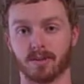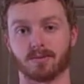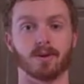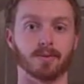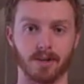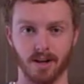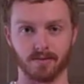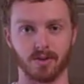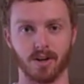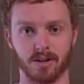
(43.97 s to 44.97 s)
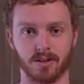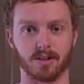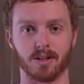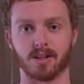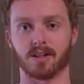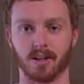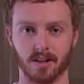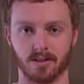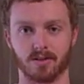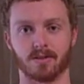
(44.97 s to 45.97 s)
That's why we have dogs that are getting
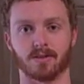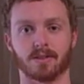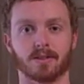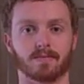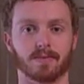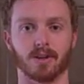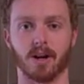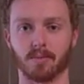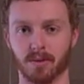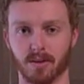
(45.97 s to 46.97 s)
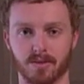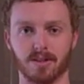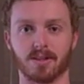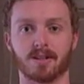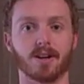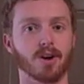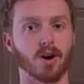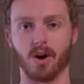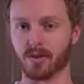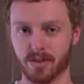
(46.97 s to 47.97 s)
cancer and epilepsy and
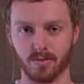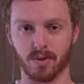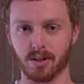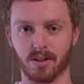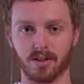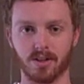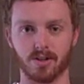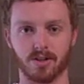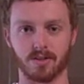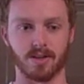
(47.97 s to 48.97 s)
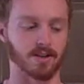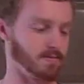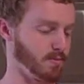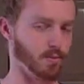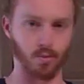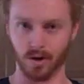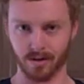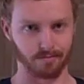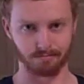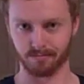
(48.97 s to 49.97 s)
all these weird conditions that
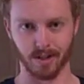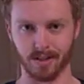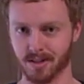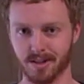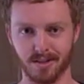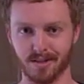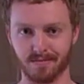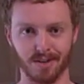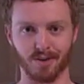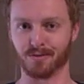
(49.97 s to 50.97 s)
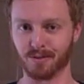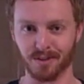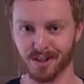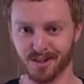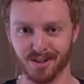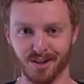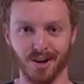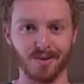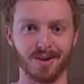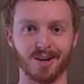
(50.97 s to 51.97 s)
weren't existent 50 years
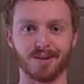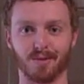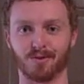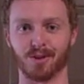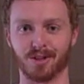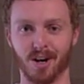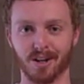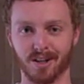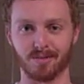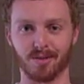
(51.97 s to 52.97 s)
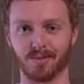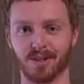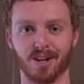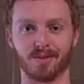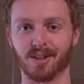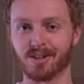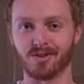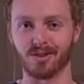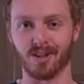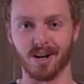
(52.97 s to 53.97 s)
ago before dog kibble became
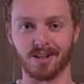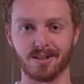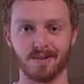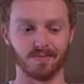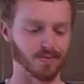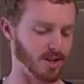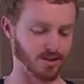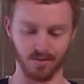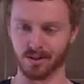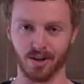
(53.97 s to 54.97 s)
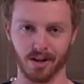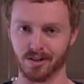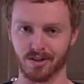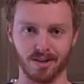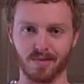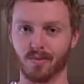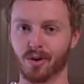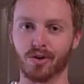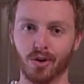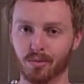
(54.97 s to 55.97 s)
industrialized. That's when dogs just ate
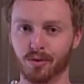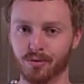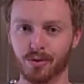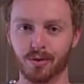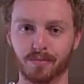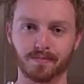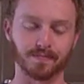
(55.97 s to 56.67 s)
more normal food.